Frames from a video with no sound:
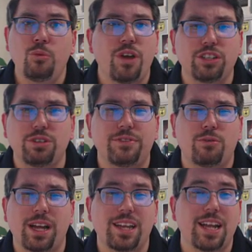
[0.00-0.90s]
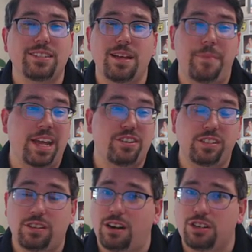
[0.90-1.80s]
We also have to recognize that
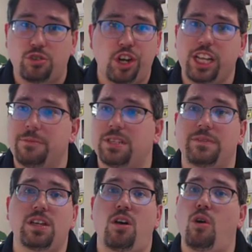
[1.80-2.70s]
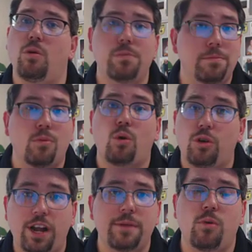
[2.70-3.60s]
patients are treating themselves at home
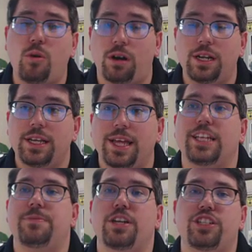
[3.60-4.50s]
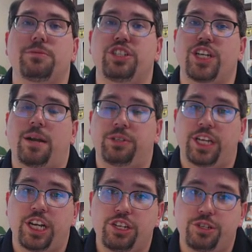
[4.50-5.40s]
more and more, especially with GI
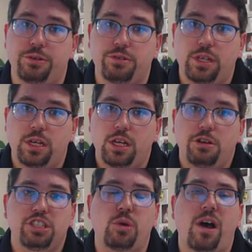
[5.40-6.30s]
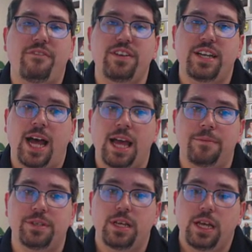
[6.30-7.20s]
related issues. So
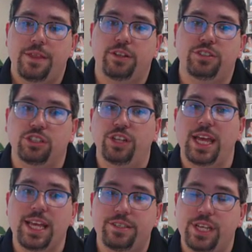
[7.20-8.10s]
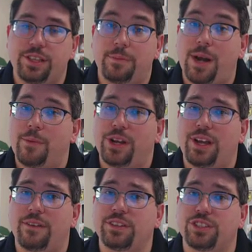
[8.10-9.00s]
oftentimes, they'll delay seeing their primary
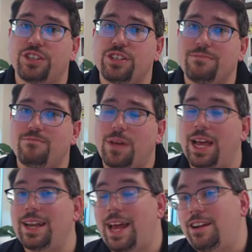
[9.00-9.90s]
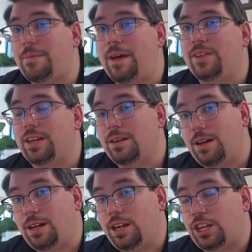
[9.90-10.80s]
care physician and end up having an,
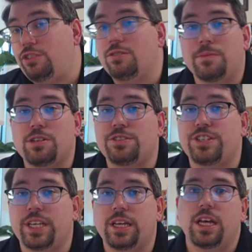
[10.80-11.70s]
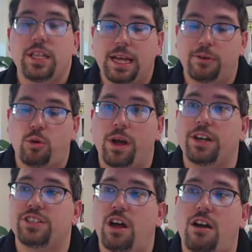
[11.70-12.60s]
uh, an acute emergency that
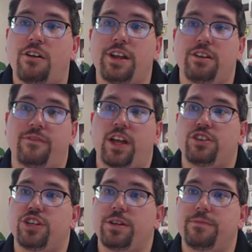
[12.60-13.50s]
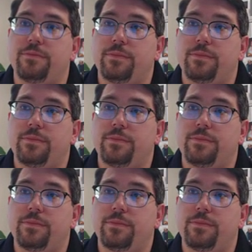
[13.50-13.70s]
requires our intervention.